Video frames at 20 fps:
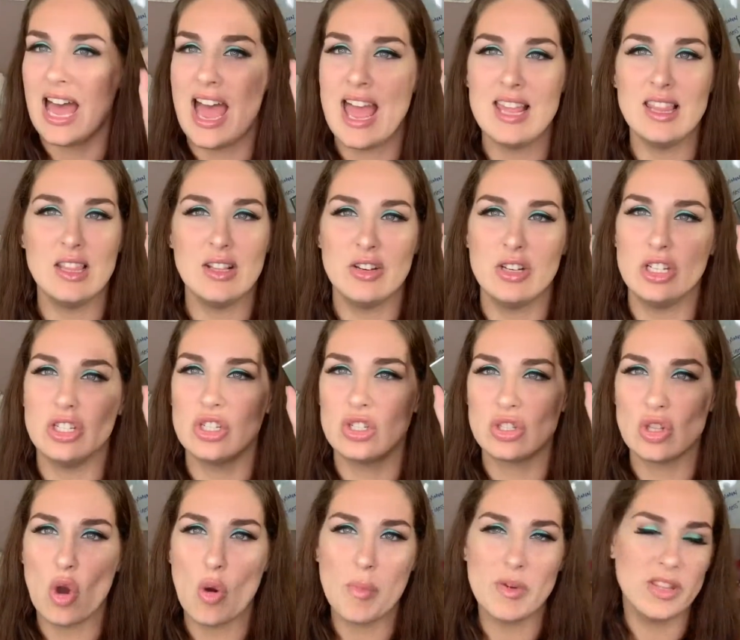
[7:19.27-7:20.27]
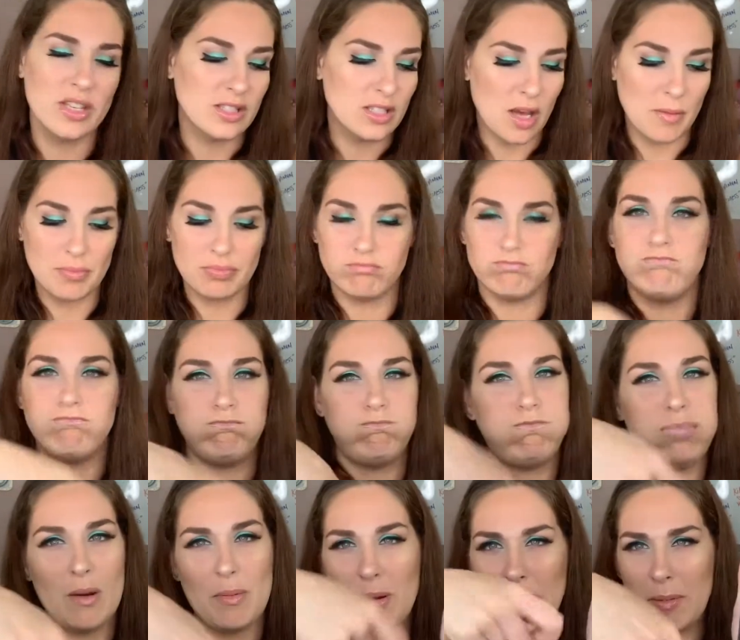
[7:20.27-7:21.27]
I literally just open this up,
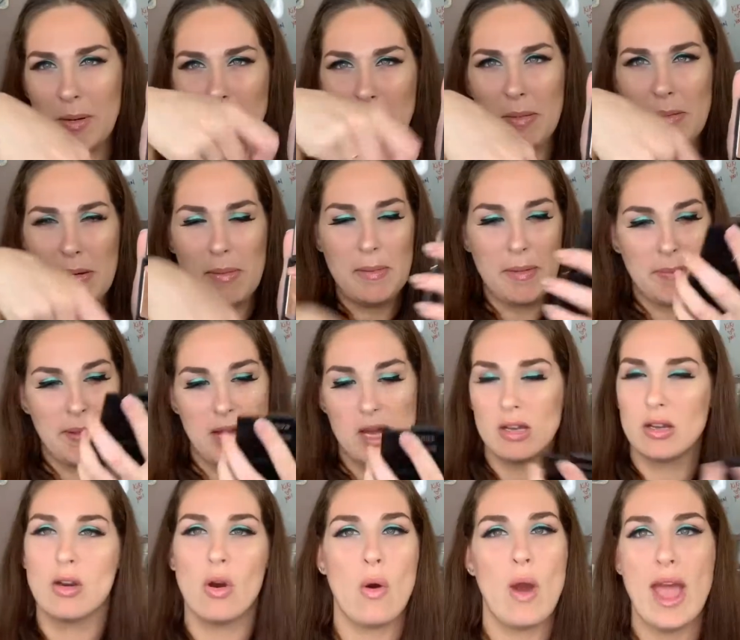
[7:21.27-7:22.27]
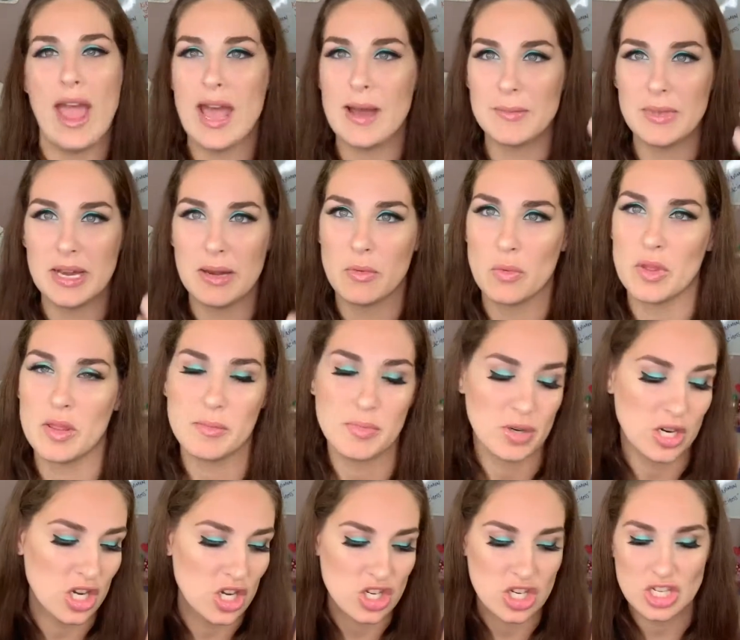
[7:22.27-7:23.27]
go ham into it with a
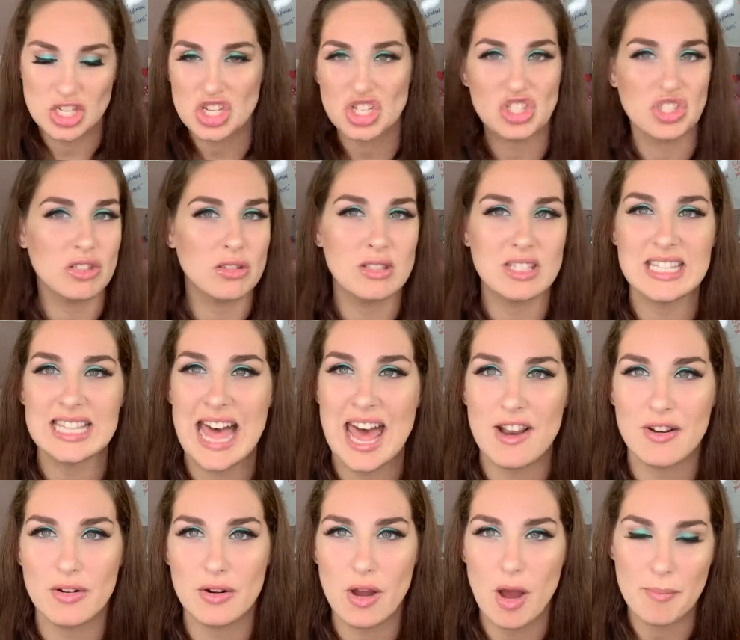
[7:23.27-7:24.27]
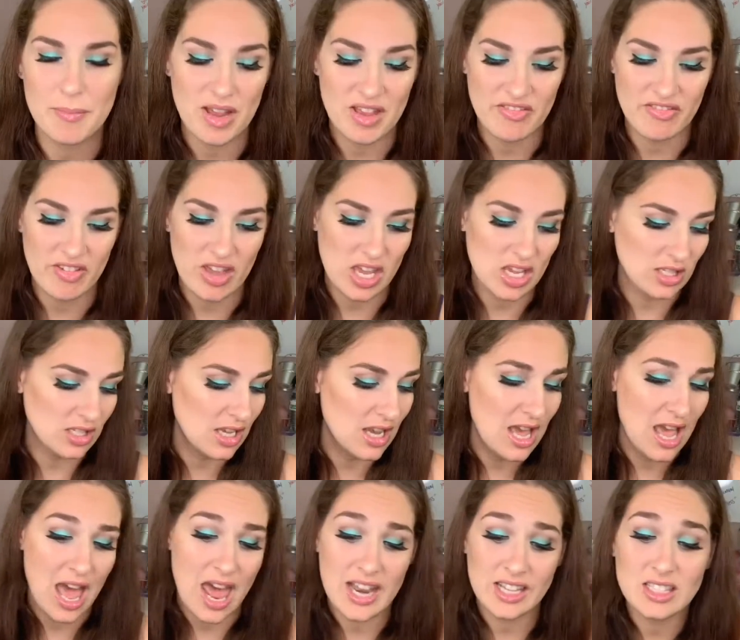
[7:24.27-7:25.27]
brush and just slather it on my face.
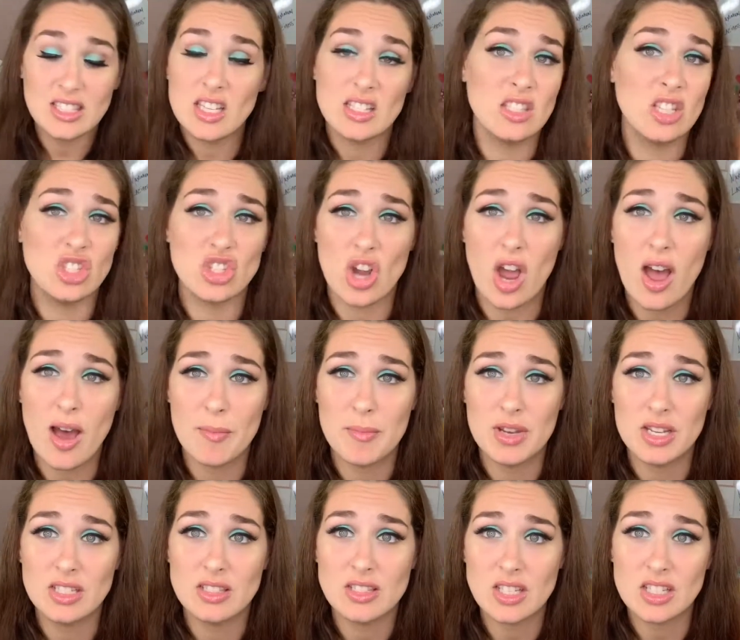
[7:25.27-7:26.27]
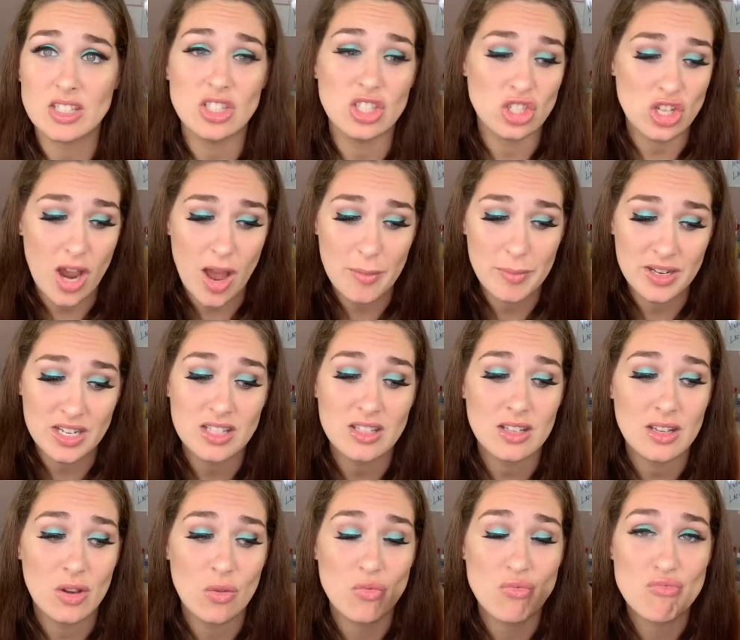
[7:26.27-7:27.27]
And it does the job. It does the job and
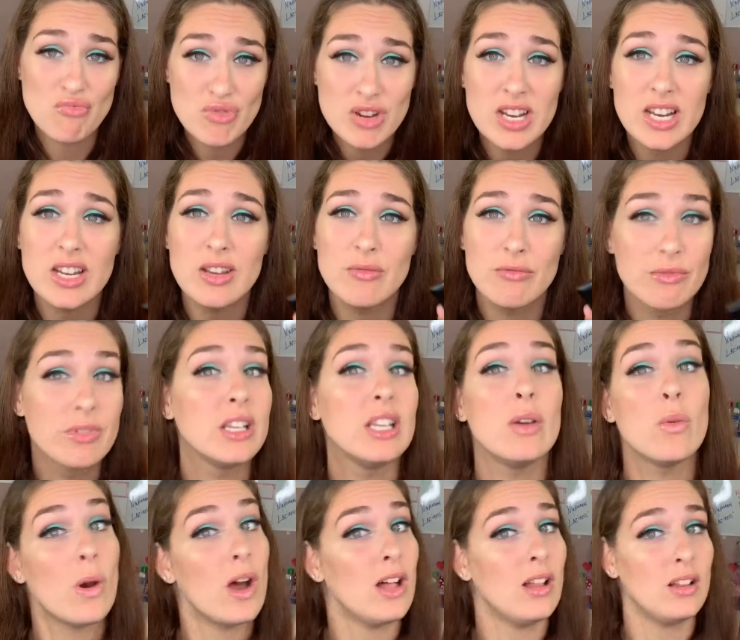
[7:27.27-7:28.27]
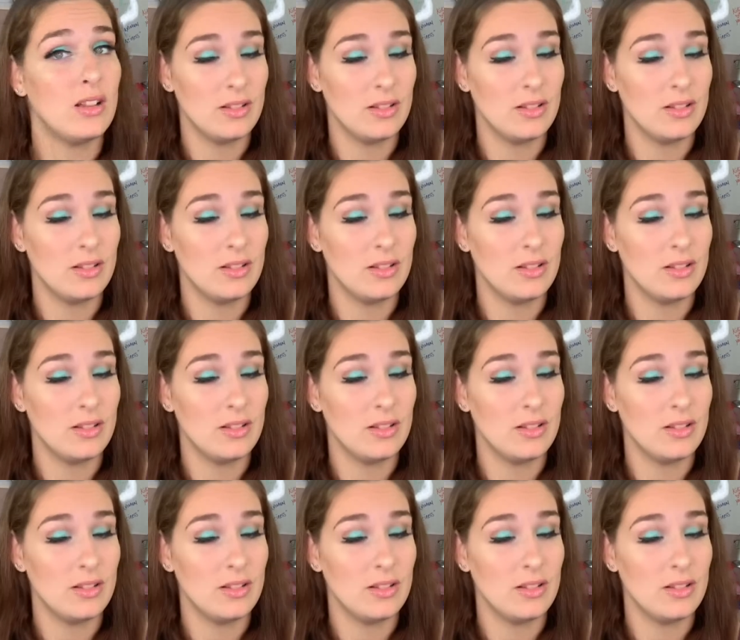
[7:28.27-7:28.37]
really, really well.